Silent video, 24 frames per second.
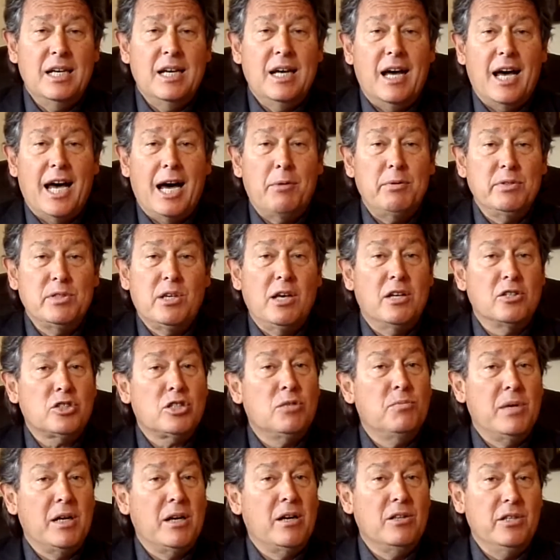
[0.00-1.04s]
I would
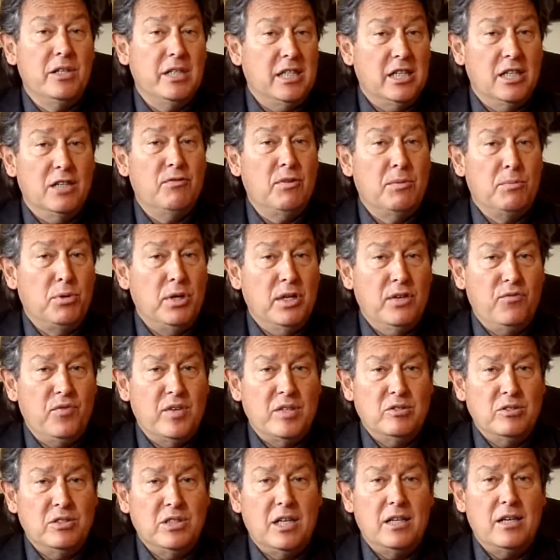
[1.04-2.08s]
customarily give a brief
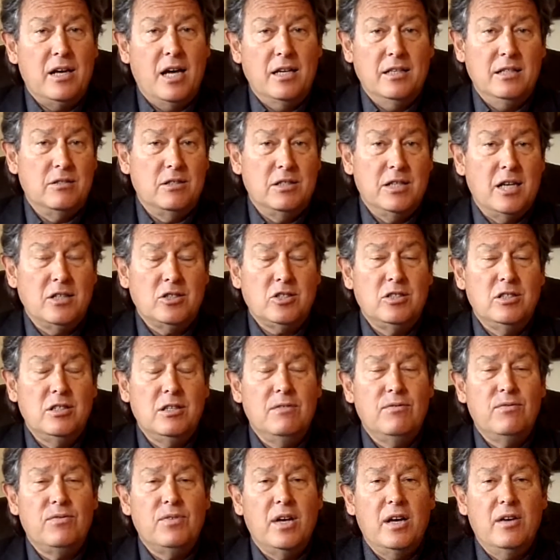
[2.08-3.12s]
introduction
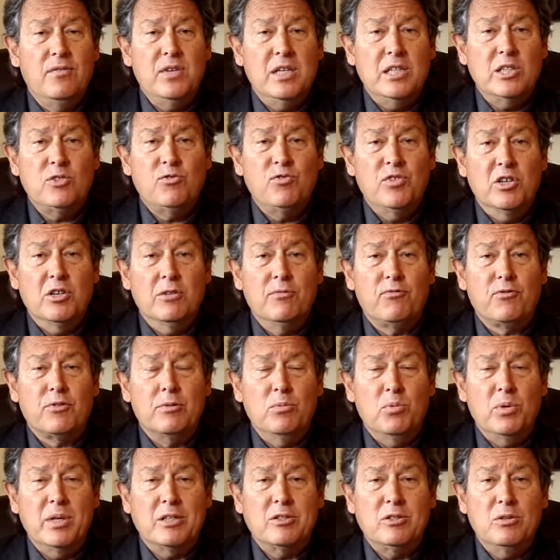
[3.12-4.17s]
of each film from
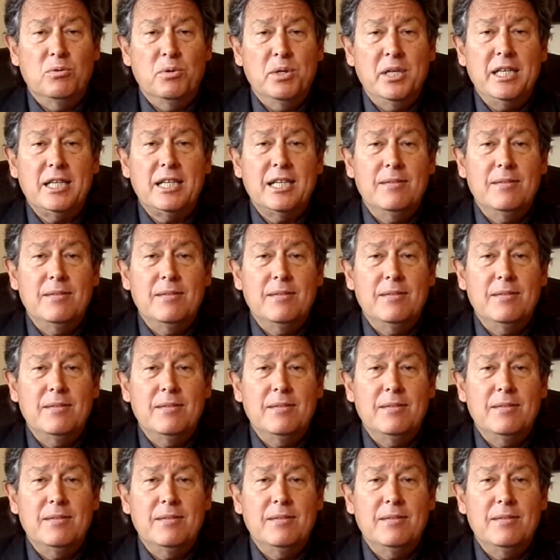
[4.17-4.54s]
week to week.